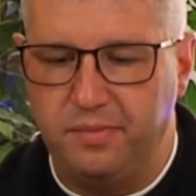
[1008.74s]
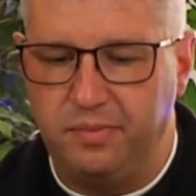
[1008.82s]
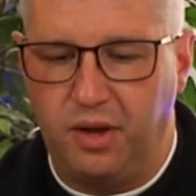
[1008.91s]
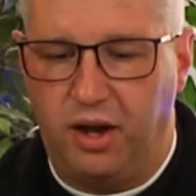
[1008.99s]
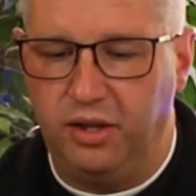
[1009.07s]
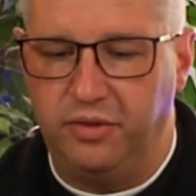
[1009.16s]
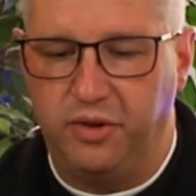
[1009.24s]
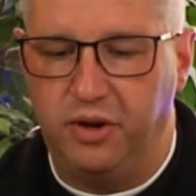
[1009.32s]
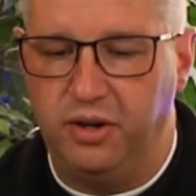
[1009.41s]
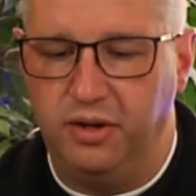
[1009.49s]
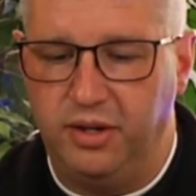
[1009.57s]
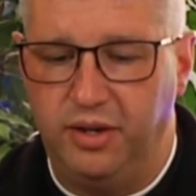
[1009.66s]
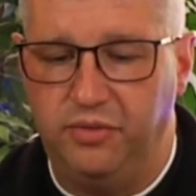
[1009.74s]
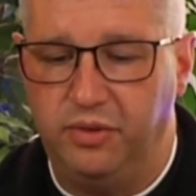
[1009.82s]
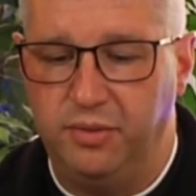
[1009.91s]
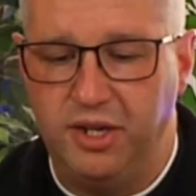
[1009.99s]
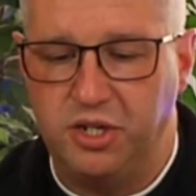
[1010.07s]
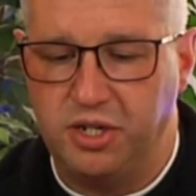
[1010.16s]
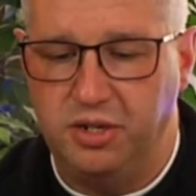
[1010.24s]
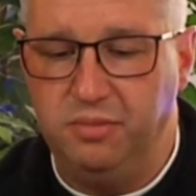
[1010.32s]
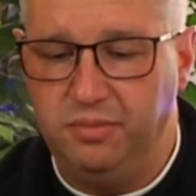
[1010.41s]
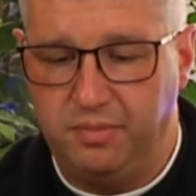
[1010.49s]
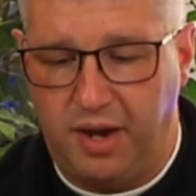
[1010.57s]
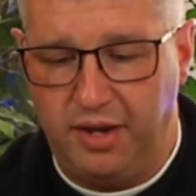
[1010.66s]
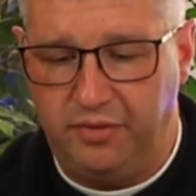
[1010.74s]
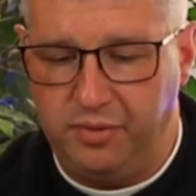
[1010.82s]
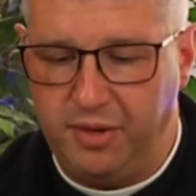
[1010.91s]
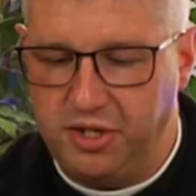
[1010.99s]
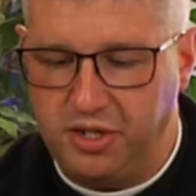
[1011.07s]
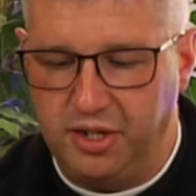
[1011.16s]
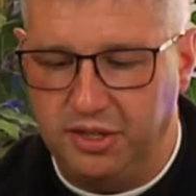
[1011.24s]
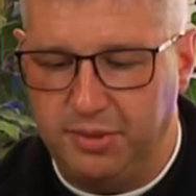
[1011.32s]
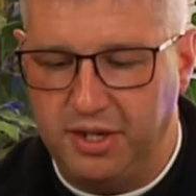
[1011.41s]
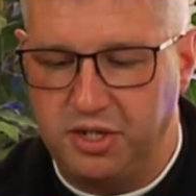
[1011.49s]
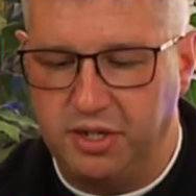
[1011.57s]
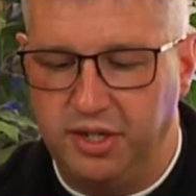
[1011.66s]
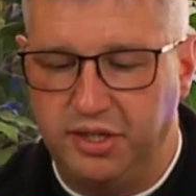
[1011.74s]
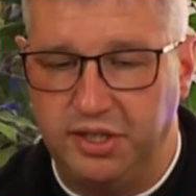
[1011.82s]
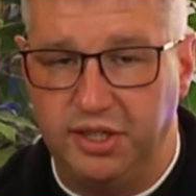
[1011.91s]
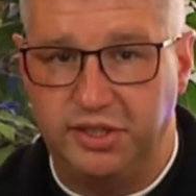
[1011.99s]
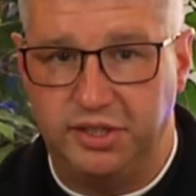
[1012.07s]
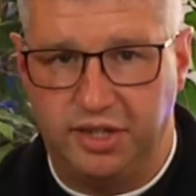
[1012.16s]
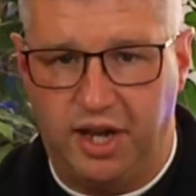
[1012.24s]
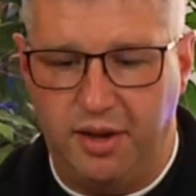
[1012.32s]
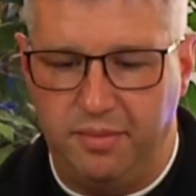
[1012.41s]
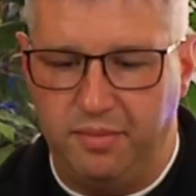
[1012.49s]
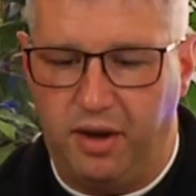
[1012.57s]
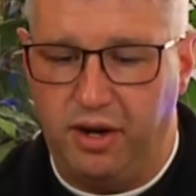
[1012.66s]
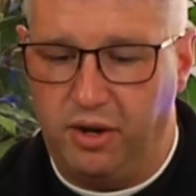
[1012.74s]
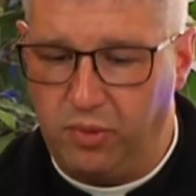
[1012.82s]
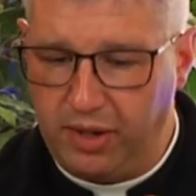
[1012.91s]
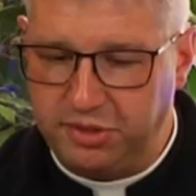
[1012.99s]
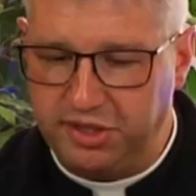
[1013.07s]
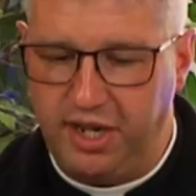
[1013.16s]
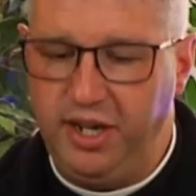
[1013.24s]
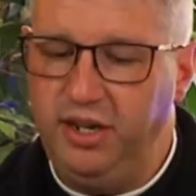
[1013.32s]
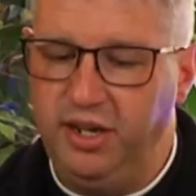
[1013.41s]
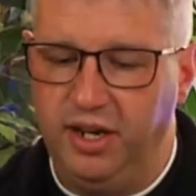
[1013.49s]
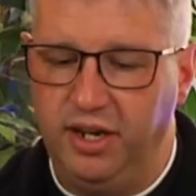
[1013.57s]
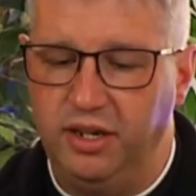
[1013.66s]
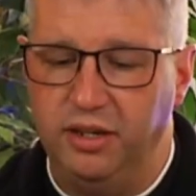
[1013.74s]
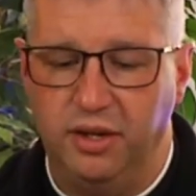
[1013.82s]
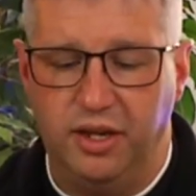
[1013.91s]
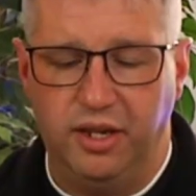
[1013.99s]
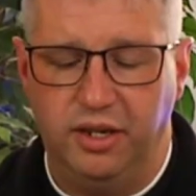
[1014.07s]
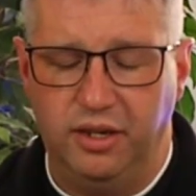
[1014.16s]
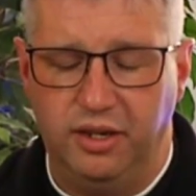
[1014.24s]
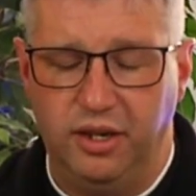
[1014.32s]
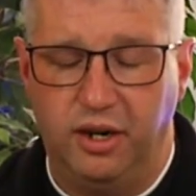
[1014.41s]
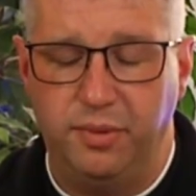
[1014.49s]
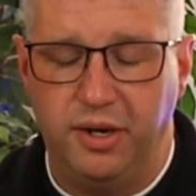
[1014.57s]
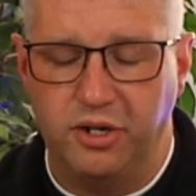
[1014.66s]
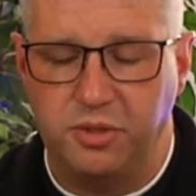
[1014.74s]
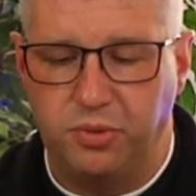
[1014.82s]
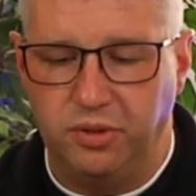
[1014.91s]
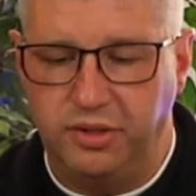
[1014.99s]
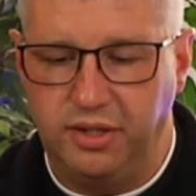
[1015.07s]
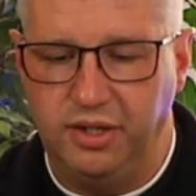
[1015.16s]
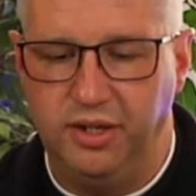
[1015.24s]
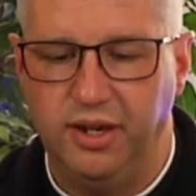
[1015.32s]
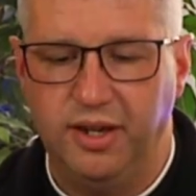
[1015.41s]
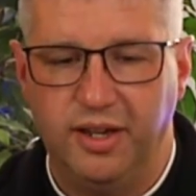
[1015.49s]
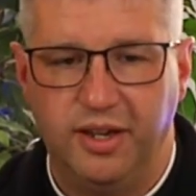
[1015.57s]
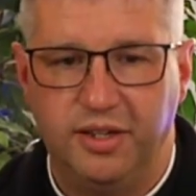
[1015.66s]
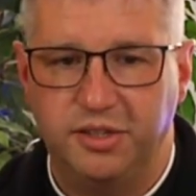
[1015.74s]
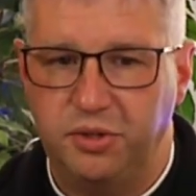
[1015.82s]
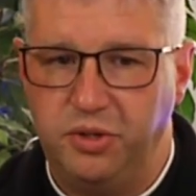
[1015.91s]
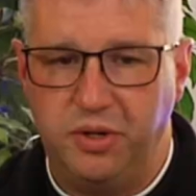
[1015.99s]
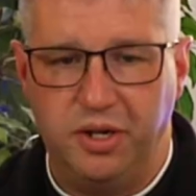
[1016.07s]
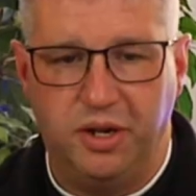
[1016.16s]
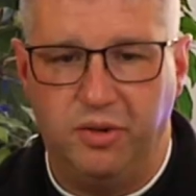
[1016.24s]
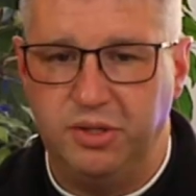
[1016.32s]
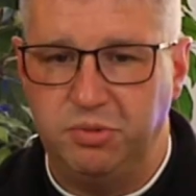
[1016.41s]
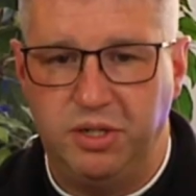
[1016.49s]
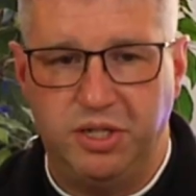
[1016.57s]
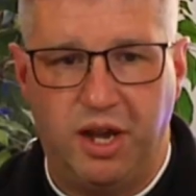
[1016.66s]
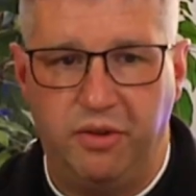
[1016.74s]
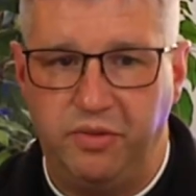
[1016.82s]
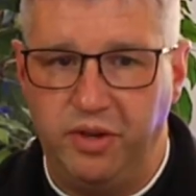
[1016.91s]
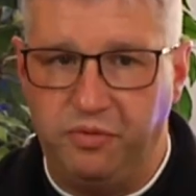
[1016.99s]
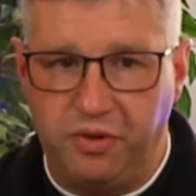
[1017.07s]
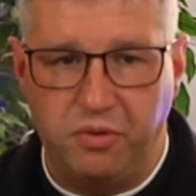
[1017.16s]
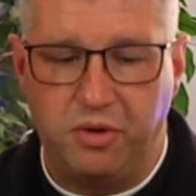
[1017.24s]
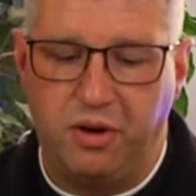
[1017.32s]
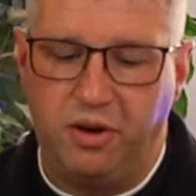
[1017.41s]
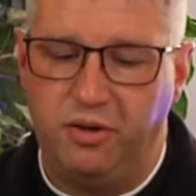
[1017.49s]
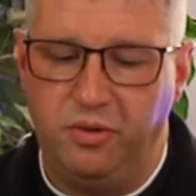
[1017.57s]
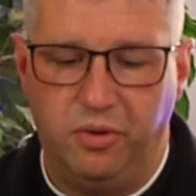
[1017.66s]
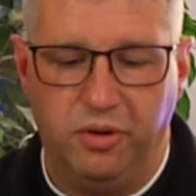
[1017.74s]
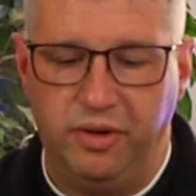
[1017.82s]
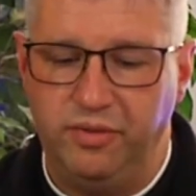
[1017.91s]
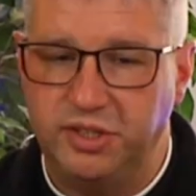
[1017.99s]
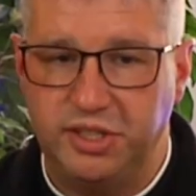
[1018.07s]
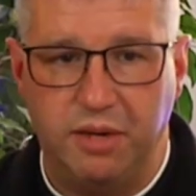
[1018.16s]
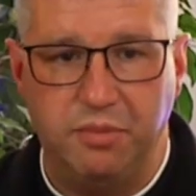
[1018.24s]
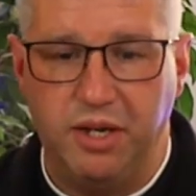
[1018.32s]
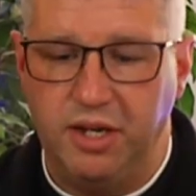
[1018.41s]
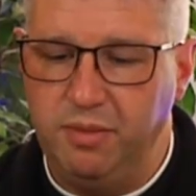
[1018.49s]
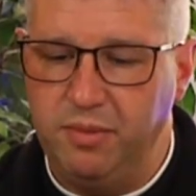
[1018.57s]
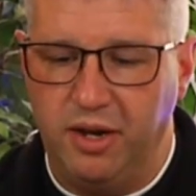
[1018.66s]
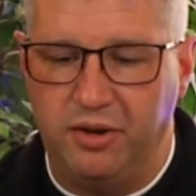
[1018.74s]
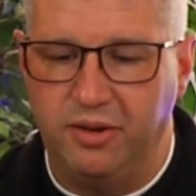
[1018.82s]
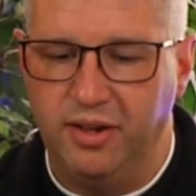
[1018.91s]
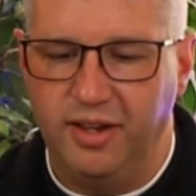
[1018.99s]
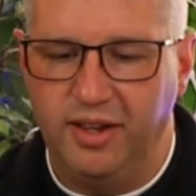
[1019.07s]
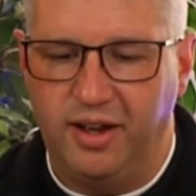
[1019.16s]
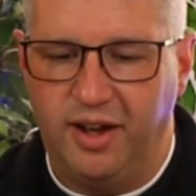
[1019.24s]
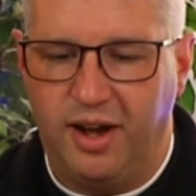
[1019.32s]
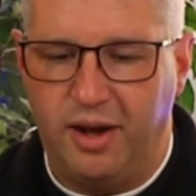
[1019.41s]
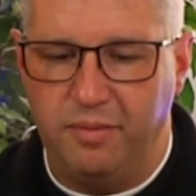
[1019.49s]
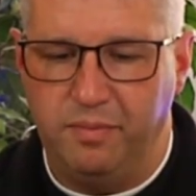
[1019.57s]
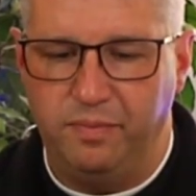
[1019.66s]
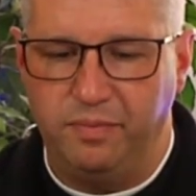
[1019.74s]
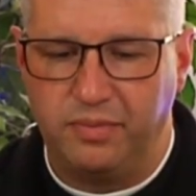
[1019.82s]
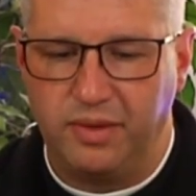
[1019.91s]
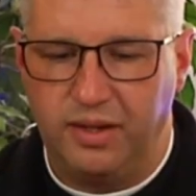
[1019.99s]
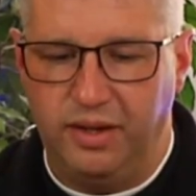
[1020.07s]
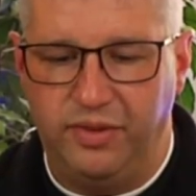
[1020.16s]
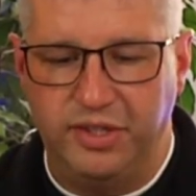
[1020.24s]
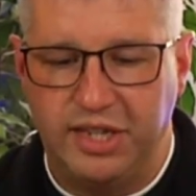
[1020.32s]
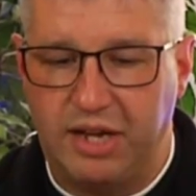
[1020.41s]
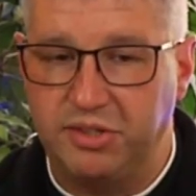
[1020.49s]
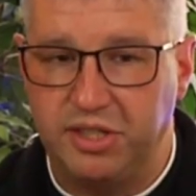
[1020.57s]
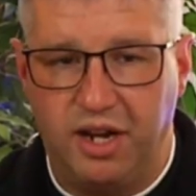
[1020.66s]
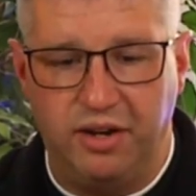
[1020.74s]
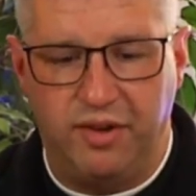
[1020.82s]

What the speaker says: all of our information, my information especially, it's on our website and in our parish bulletin. So you can always reach out via phone call or even send me an email if it's outside of